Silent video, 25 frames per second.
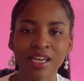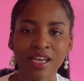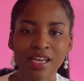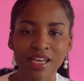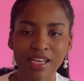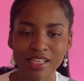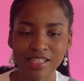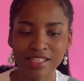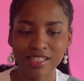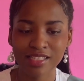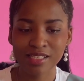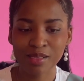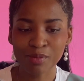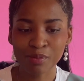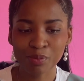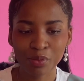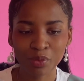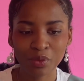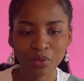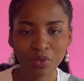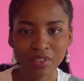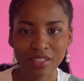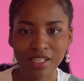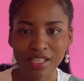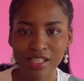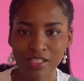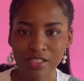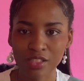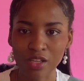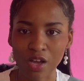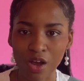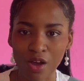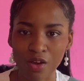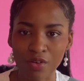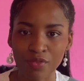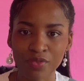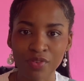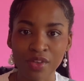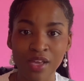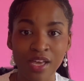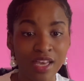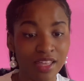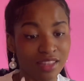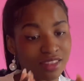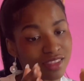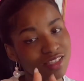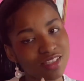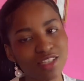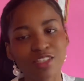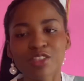a simple list of
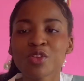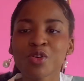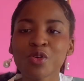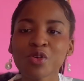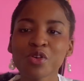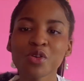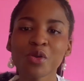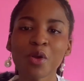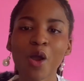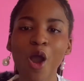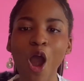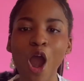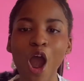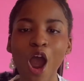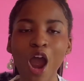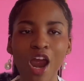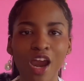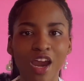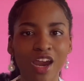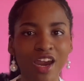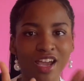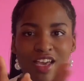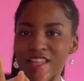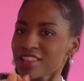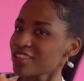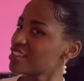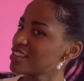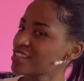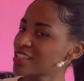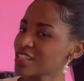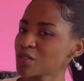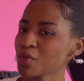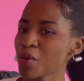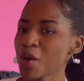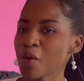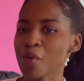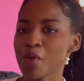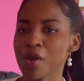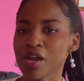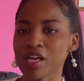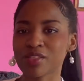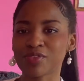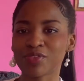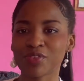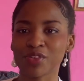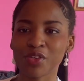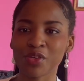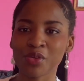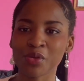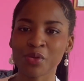this is who you are, this is what works
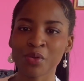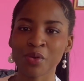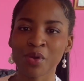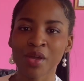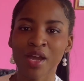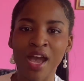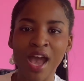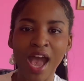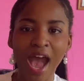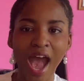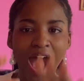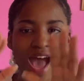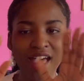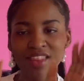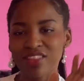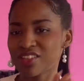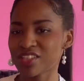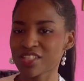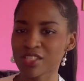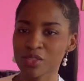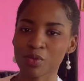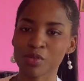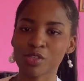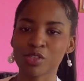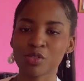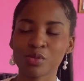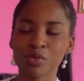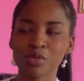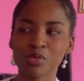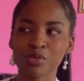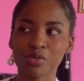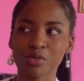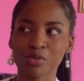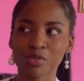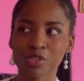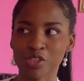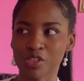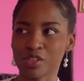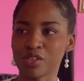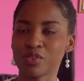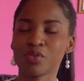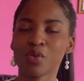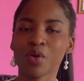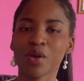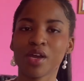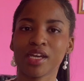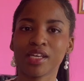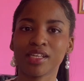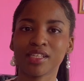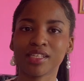for you, and this is what you should
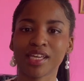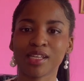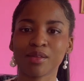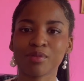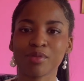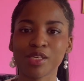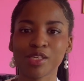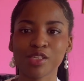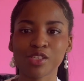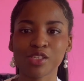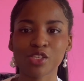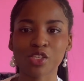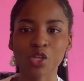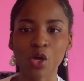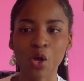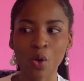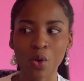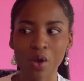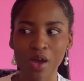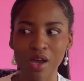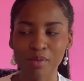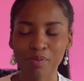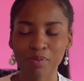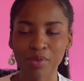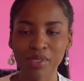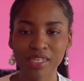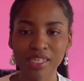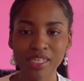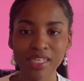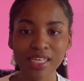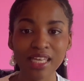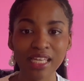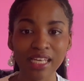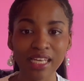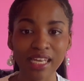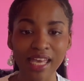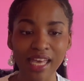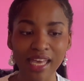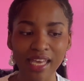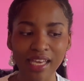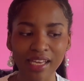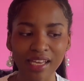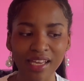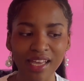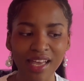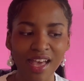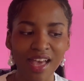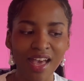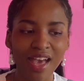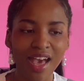avoid can be so appealing.
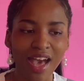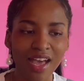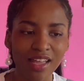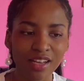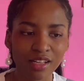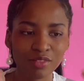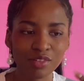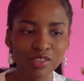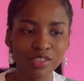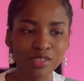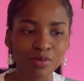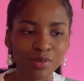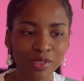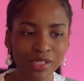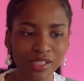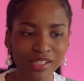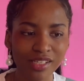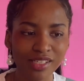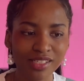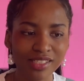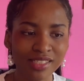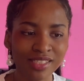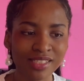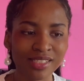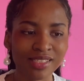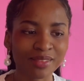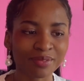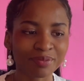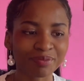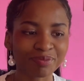And obviously because